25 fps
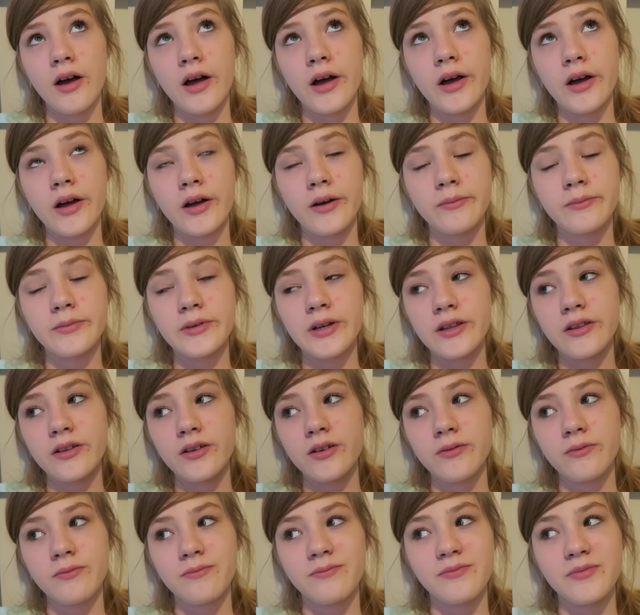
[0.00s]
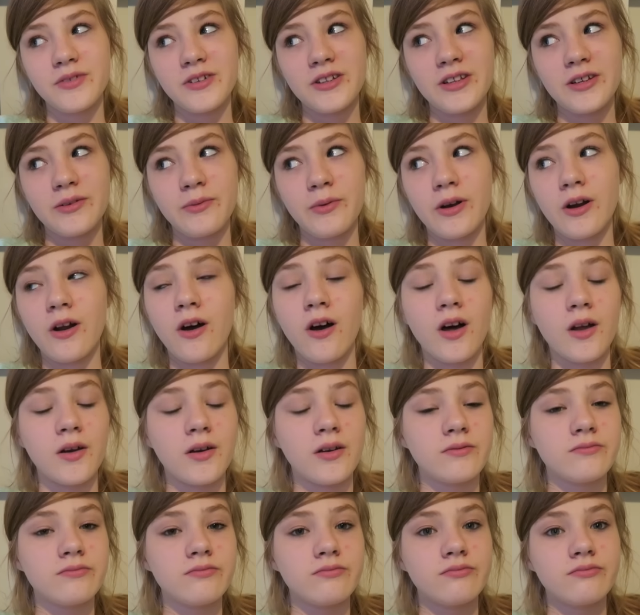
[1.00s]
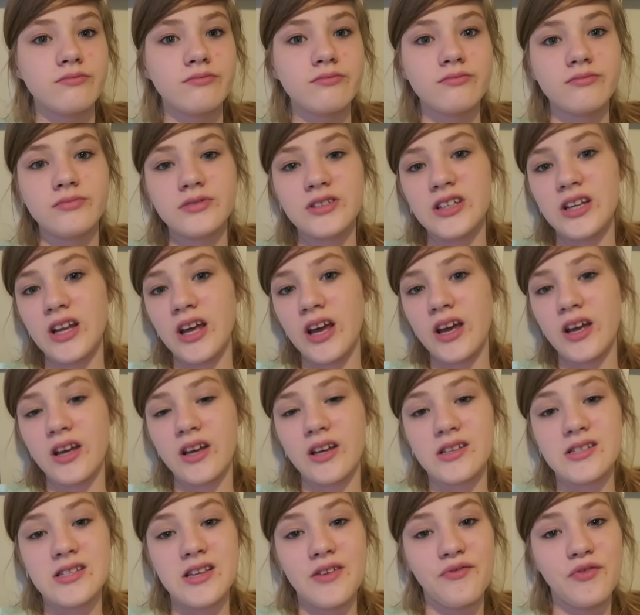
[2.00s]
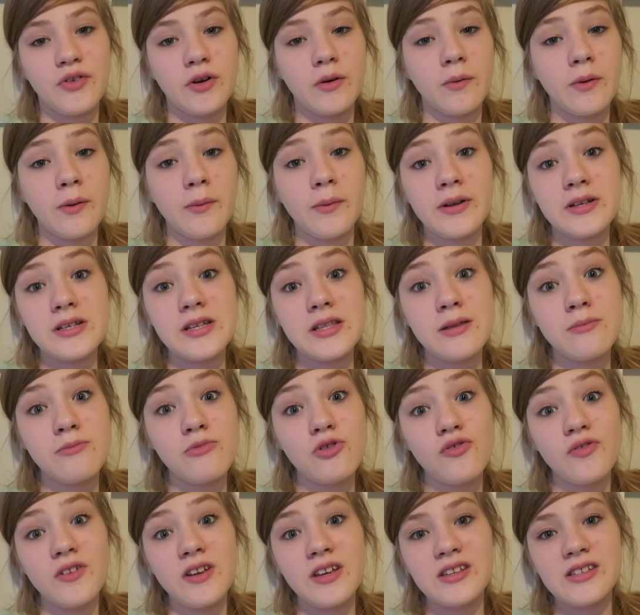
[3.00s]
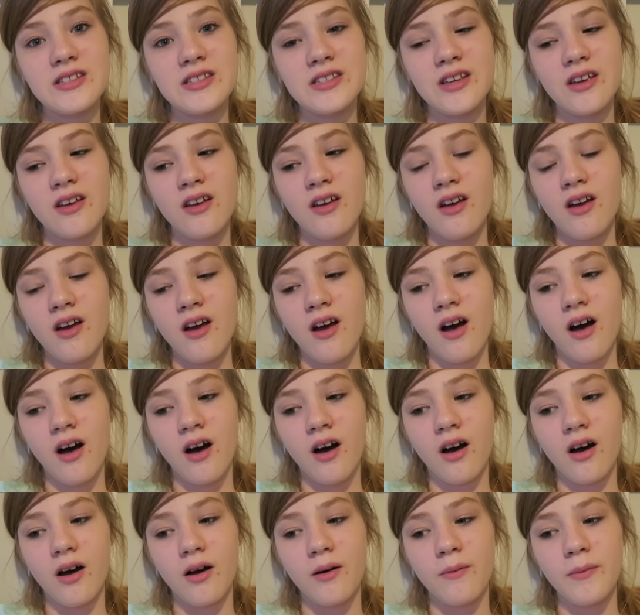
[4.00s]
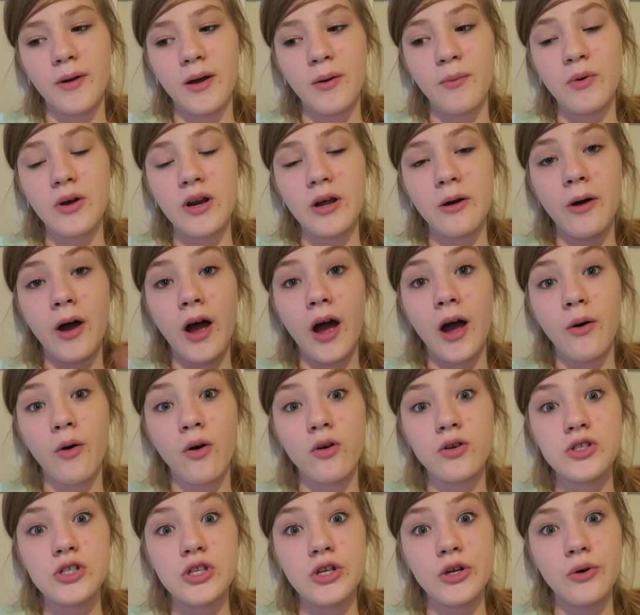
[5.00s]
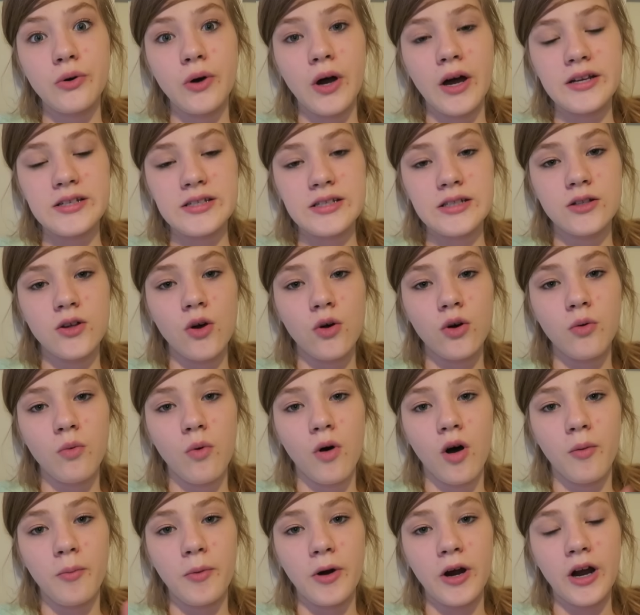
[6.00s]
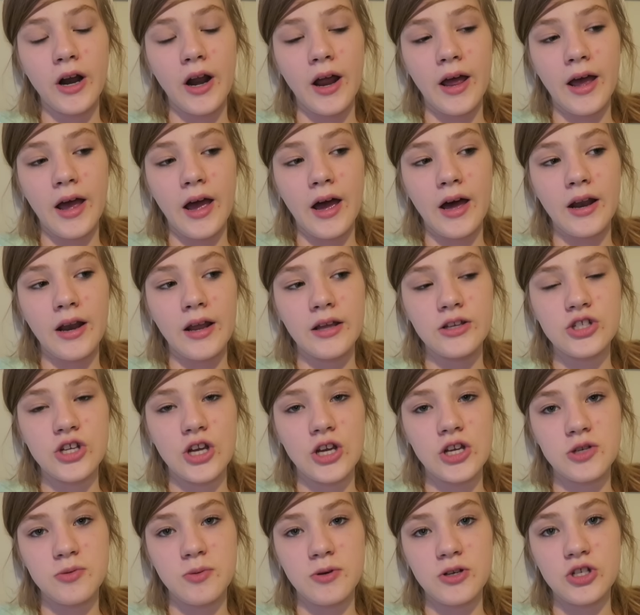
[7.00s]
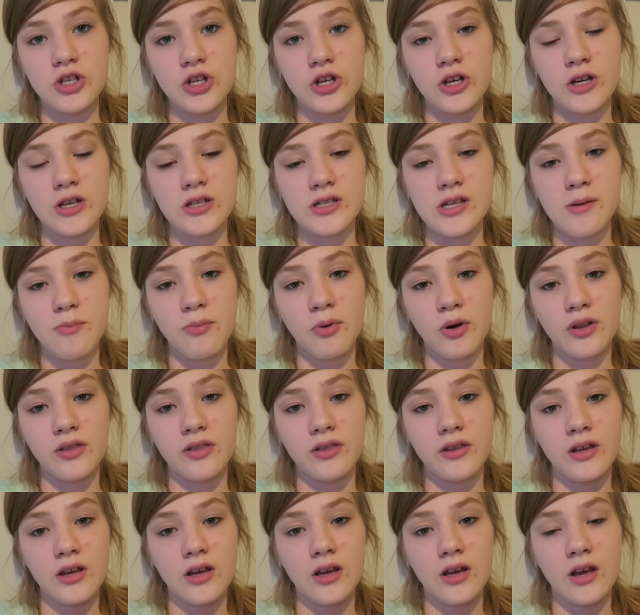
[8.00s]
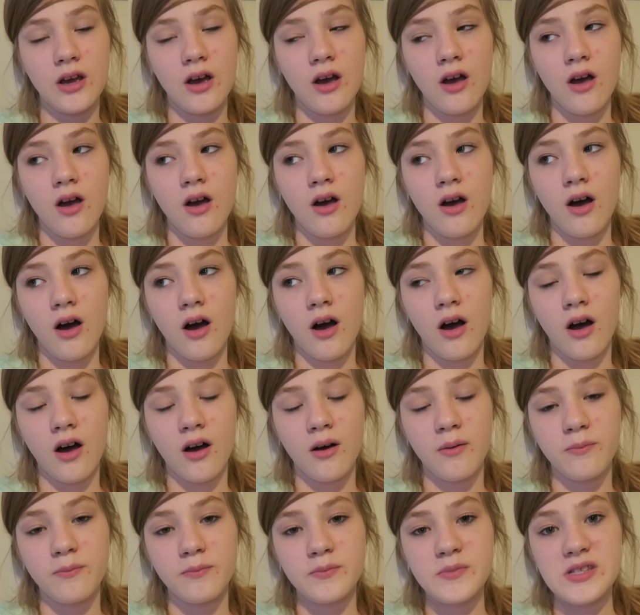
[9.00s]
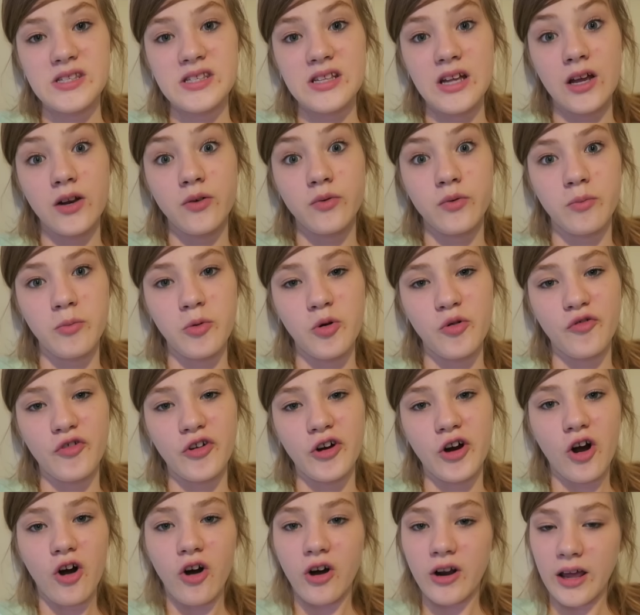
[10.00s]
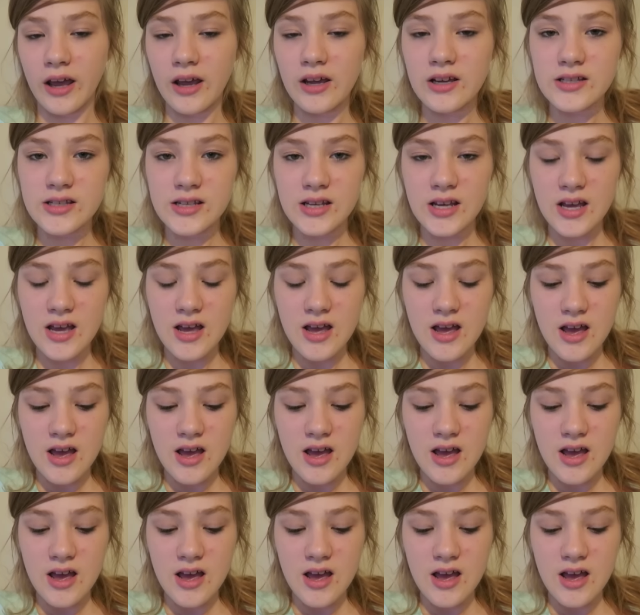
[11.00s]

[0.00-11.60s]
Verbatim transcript: Um, nothing really went on today except for we went to the movies. Um, and when I, I also, I did go to Walmart and I changed my shirt because I put the um, stain remover on it.